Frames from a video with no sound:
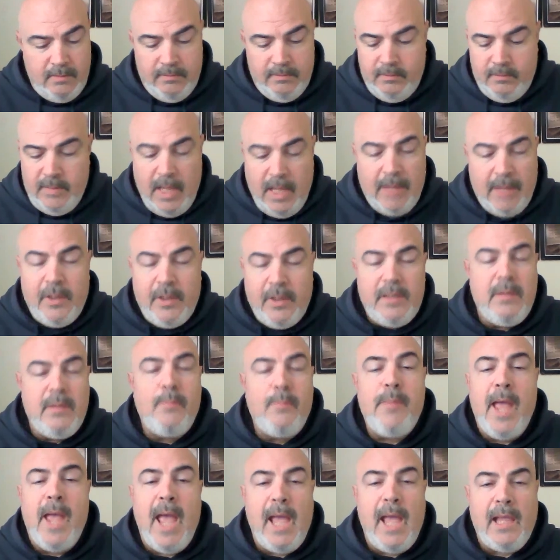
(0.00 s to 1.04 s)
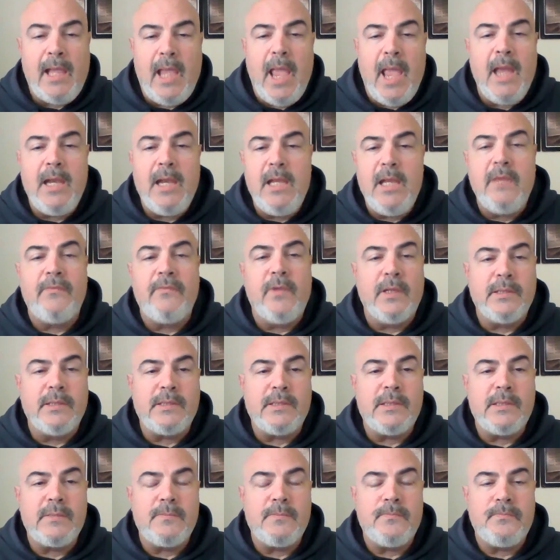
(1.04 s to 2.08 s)
to back any of
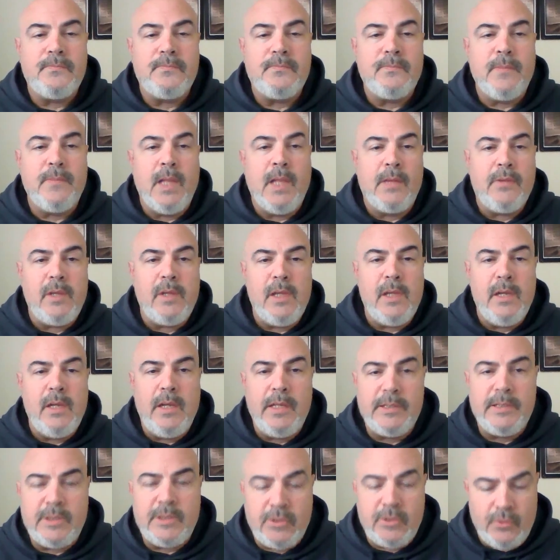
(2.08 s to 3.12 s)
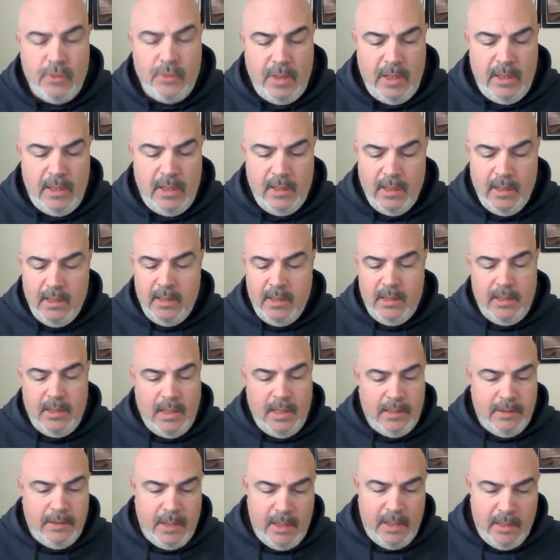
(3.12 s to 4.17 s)
this. Nothing in history,
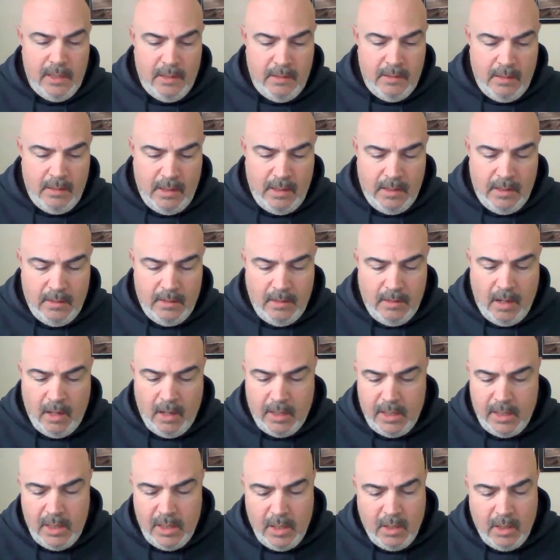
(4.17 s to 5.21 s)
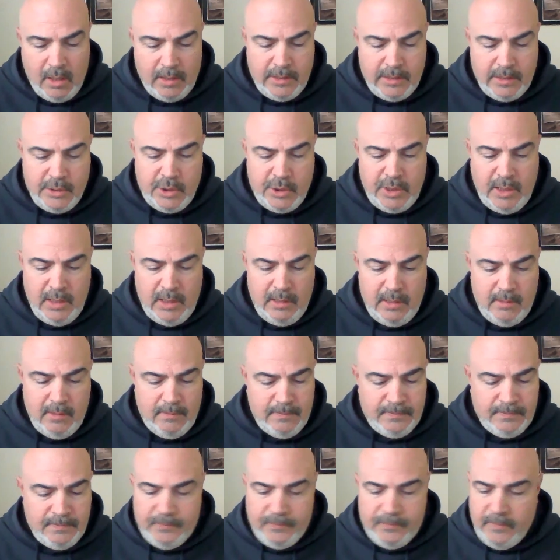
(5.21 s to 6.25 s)
nothing in archaeology,
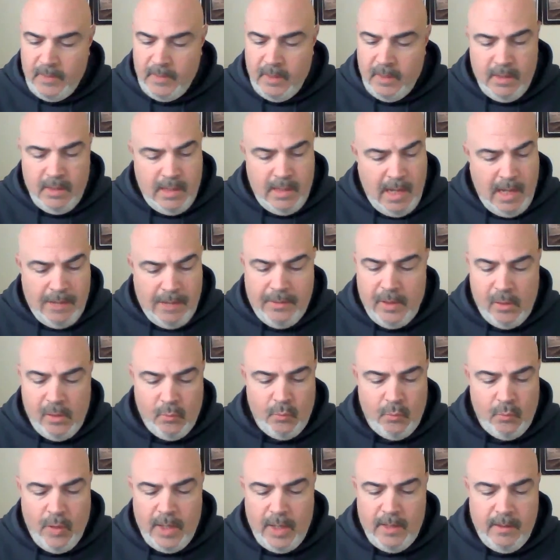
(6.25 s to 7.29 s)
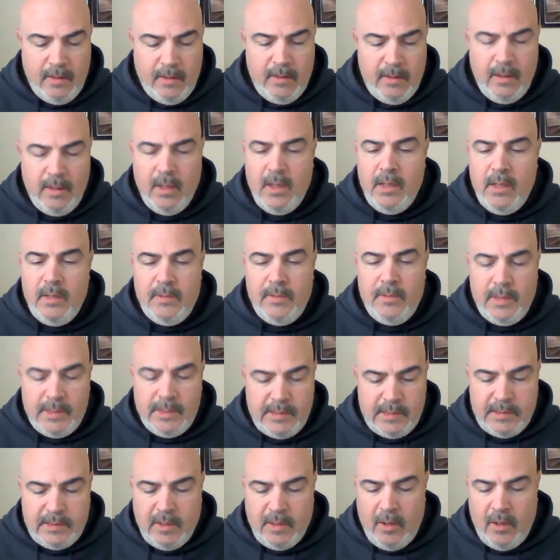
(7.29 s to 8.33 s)
nothing written.
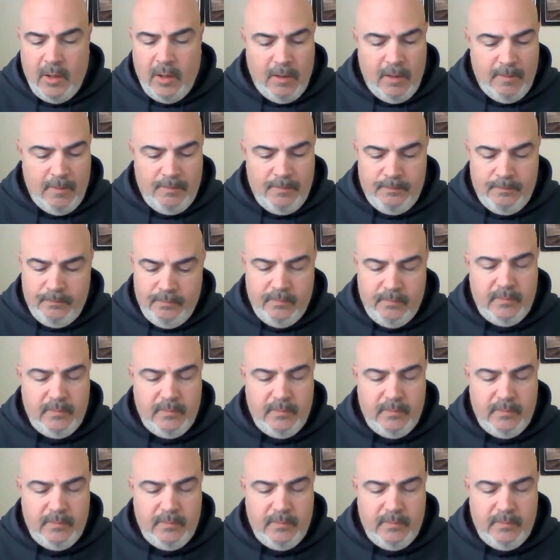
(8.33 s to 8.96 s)
This is all